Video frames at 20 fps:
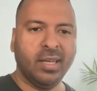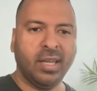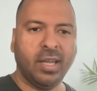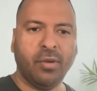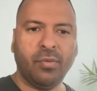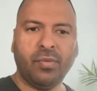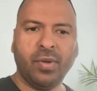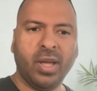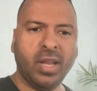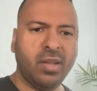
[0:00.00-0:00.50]

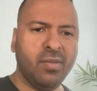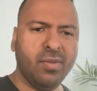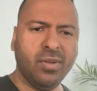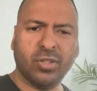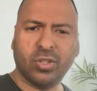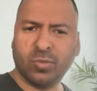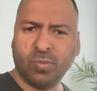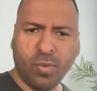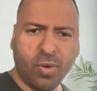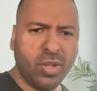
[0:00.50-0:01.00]
If not, even a
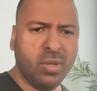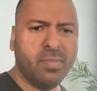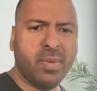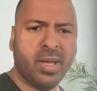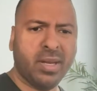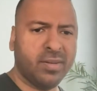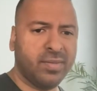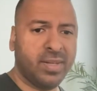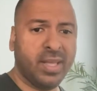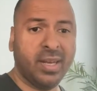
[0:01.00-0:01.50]
small
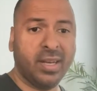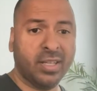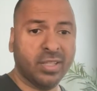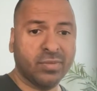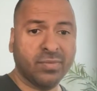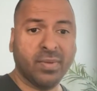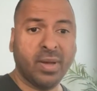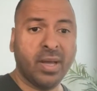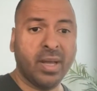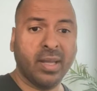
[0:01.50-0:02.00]
amount of data is
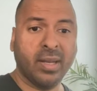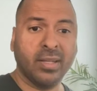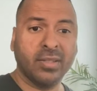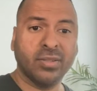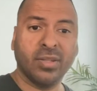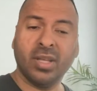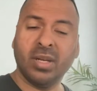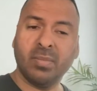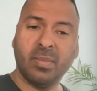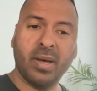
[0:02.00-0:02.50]
fine. It's
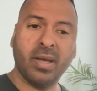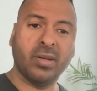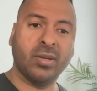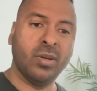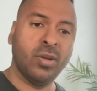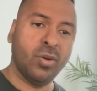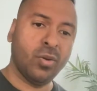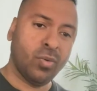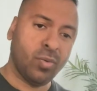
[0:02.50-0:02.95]
not about